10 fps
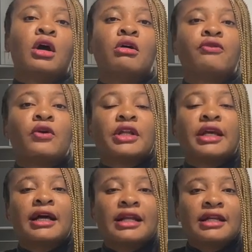For the
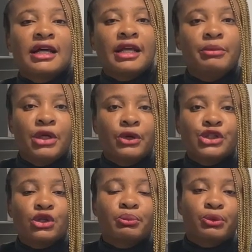Canada
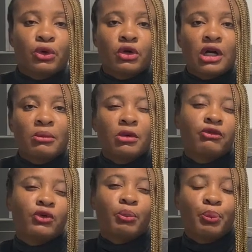Immigration Program,
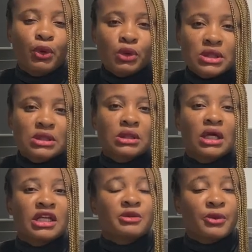for both
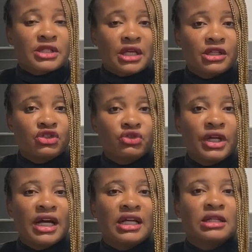Express
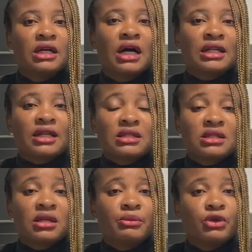Entry and
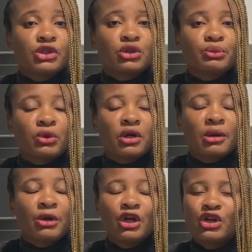Atlantic Immigration
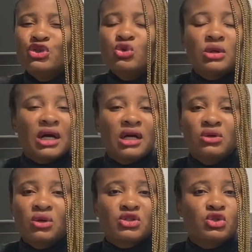Program, you
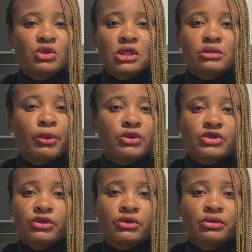cannot use a sponsor.